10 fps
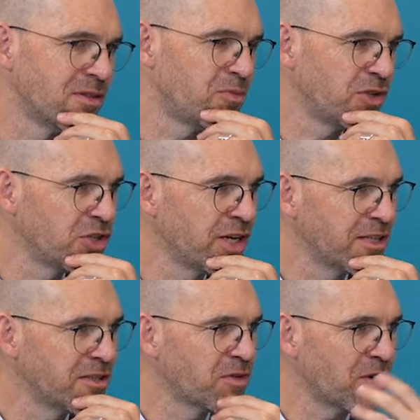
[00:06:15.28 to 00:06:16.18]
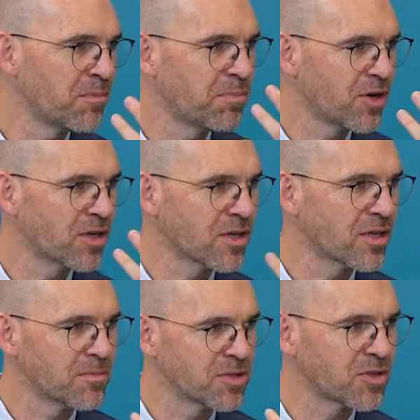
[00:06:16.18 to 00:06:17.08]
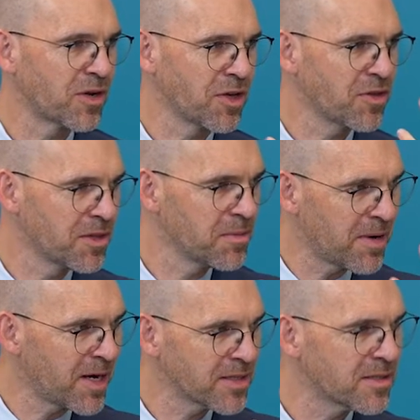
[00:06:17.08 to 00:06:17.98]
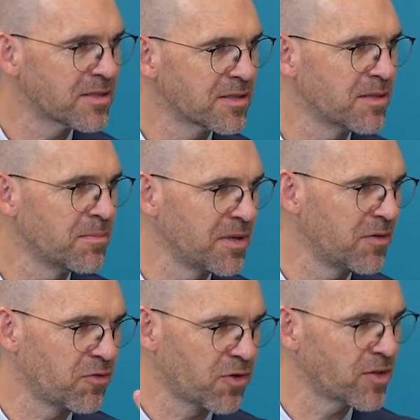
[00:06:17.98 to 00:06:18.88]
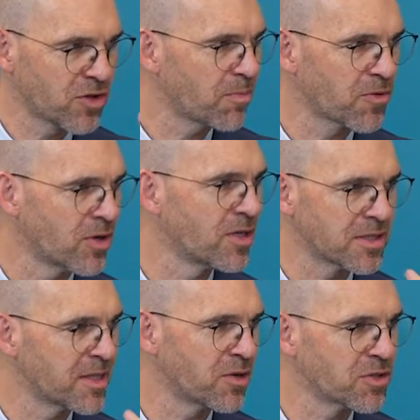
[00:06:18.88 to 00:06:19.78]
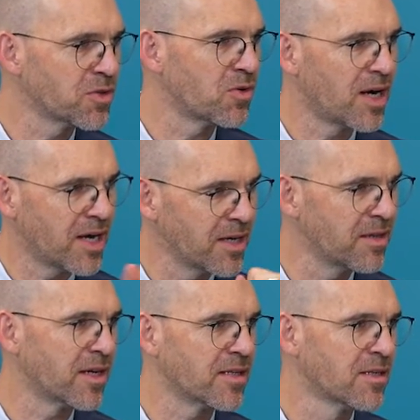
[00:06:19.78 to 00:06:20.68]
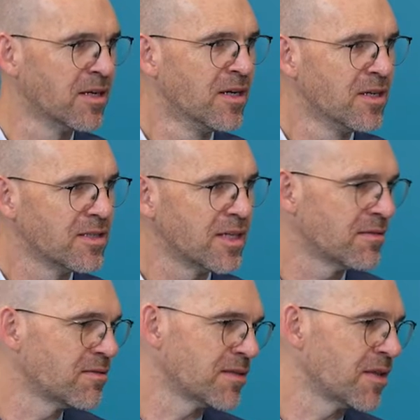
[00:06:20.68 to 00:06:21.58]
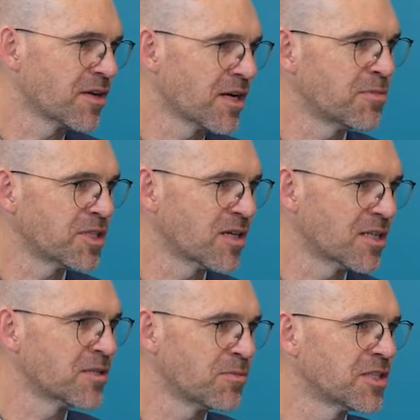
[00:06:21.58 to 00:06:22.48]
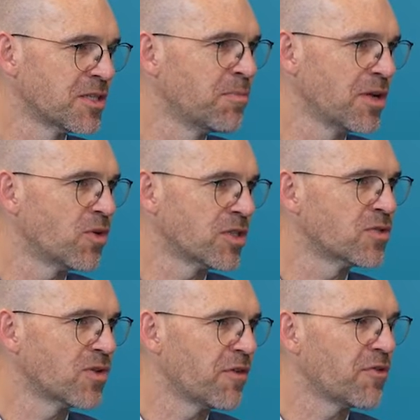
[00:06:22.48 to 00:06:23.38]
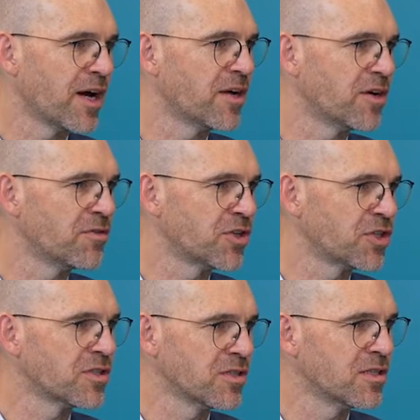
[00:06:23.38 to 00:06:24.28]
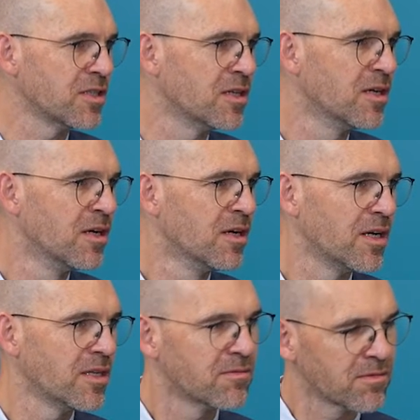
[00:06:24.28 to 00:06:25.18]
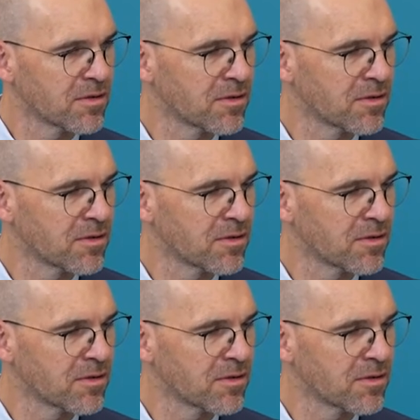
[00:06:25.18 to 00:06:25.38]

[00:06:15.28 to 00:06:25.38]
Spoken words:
depreciated on PERC, so I think the demand simply for TOPCon is now so high that the customer simply wants to have higher efficiency and